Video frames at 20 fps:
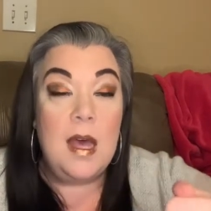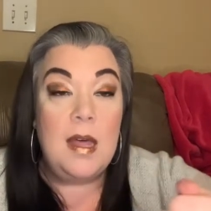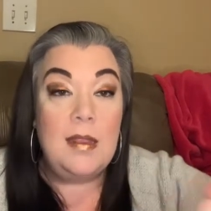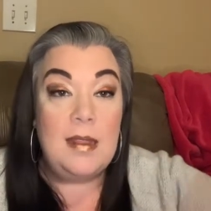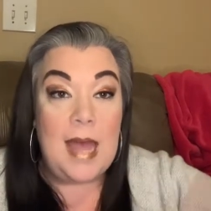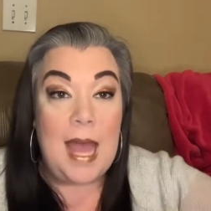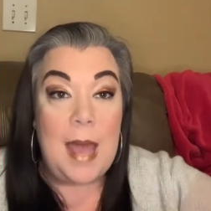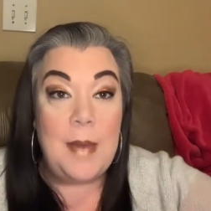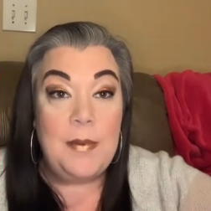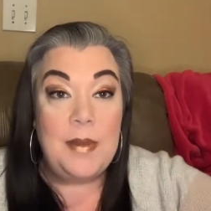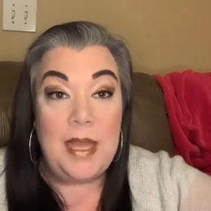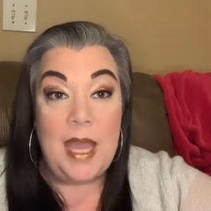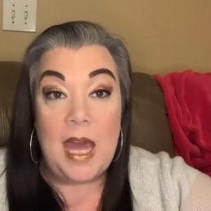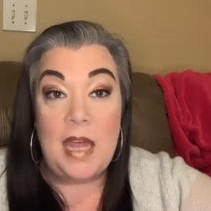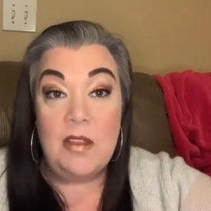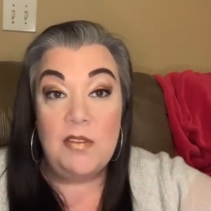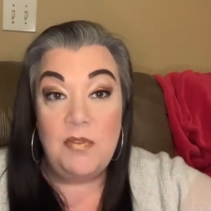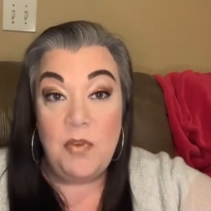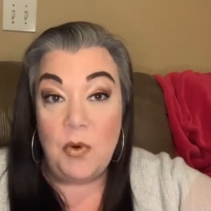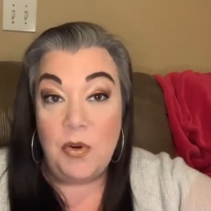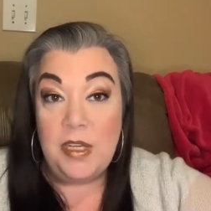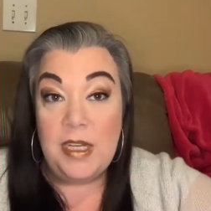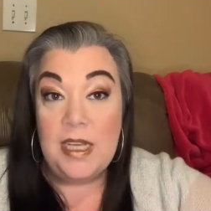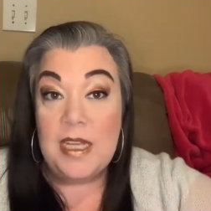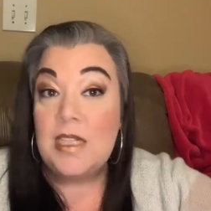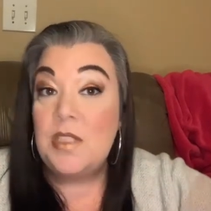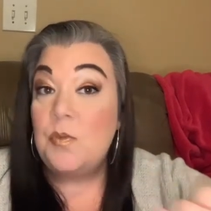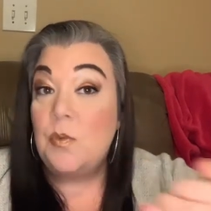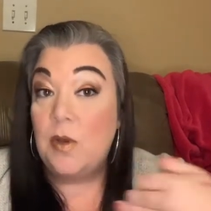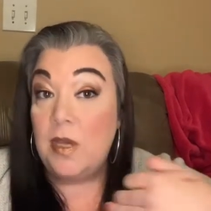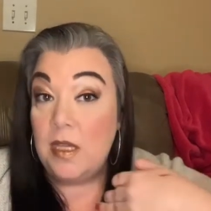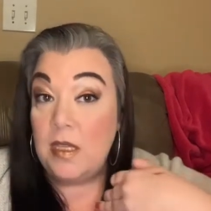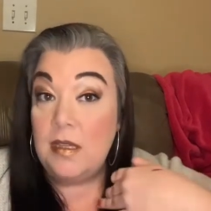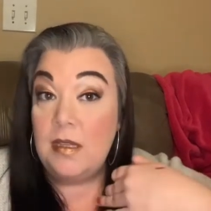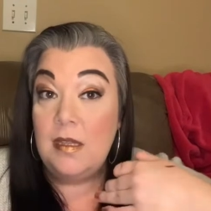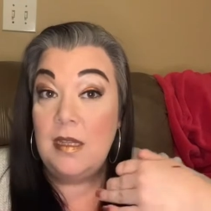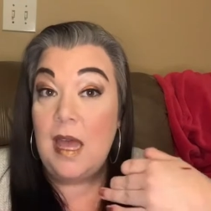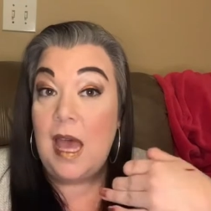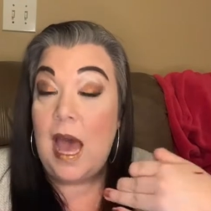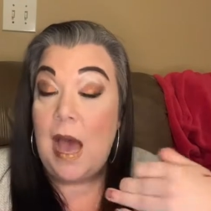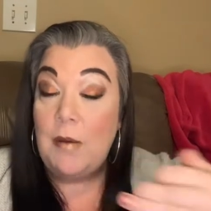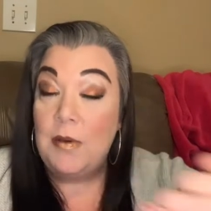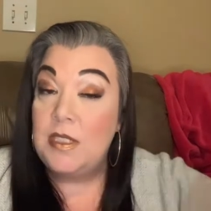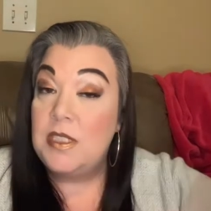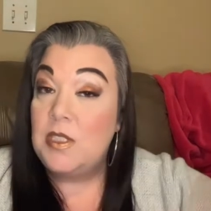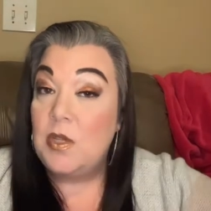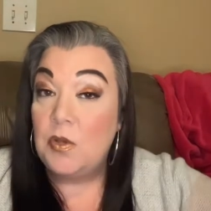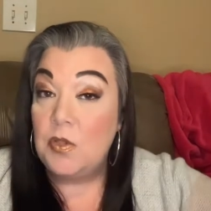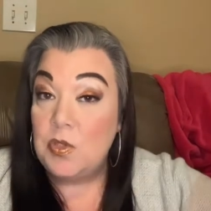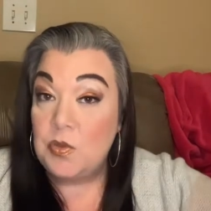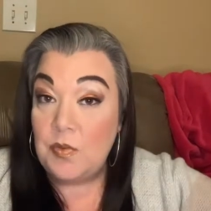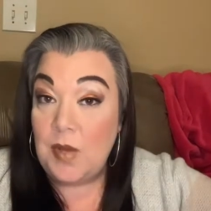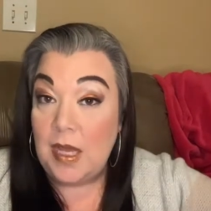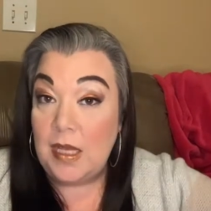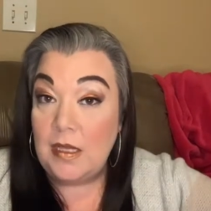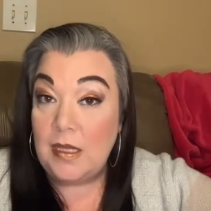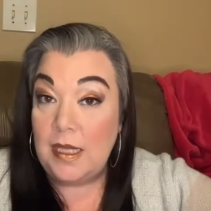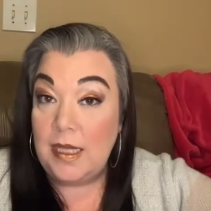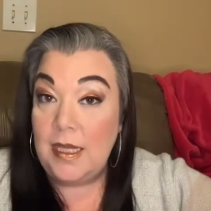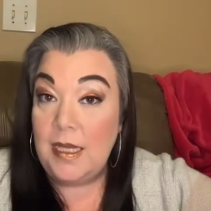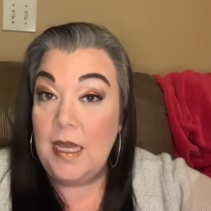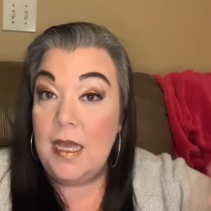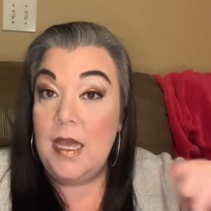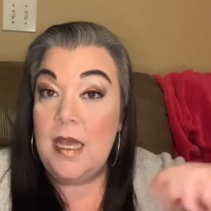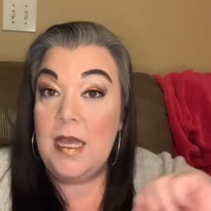a lab in California is what I was told directly.